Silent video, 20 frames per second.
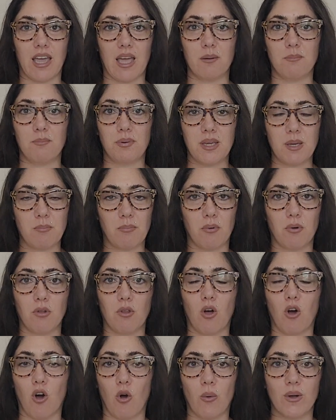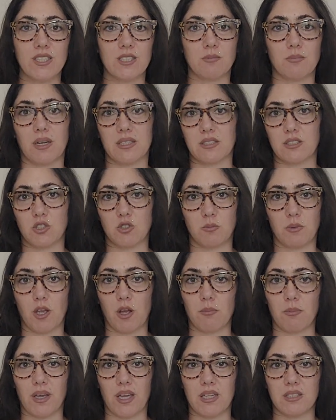and people always message me
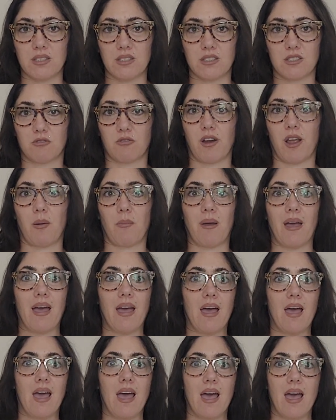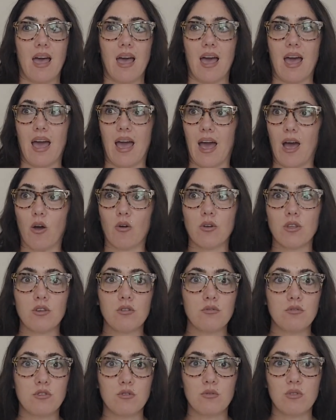on my Instagram, how do
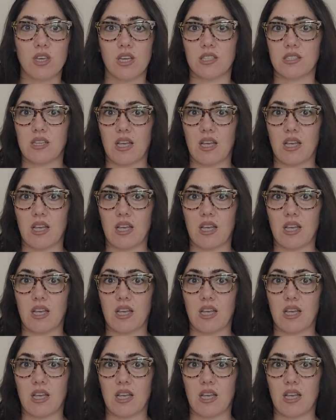you do this?